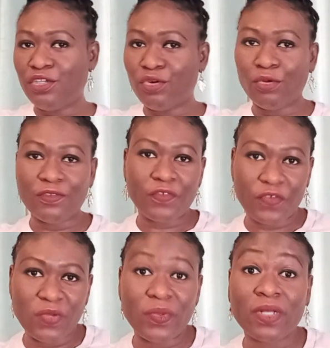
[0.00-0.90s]
your own
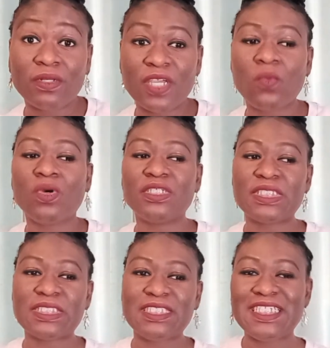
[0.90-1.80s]
free will. It
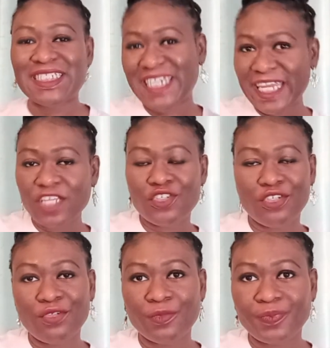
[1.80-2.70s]
was dictated
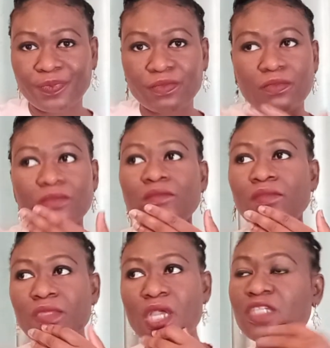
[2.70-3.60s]
to you.
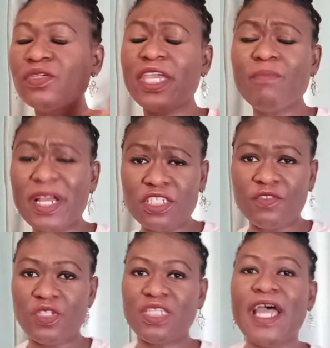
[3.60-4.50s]
So can you
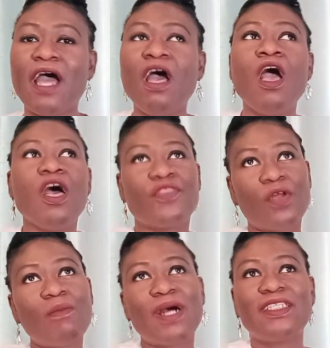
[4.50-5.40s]
imagine if you did that,
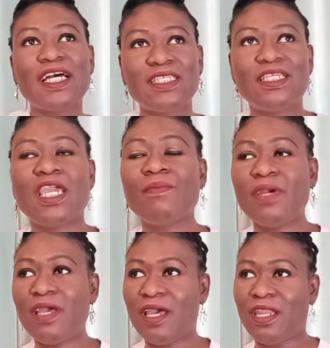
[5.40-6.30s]
thought about that
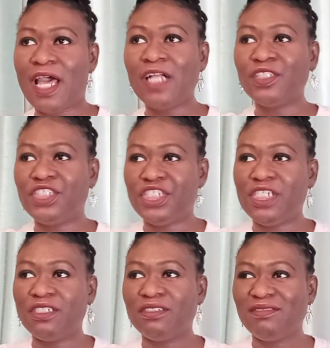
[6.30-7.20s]
same
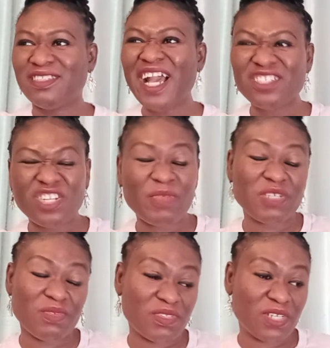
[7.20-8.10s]
analogy? That actually
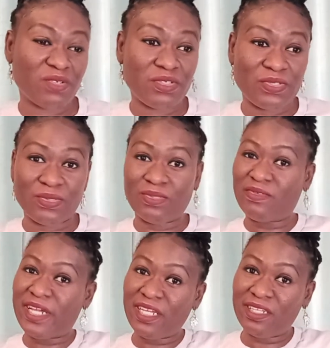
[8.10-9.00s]
reminds me of secondary school,
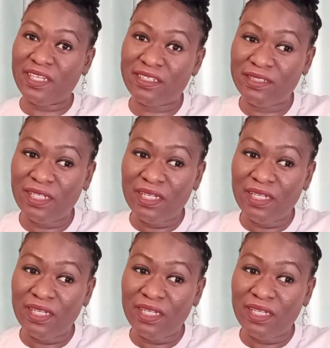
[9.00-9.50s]
right? Like,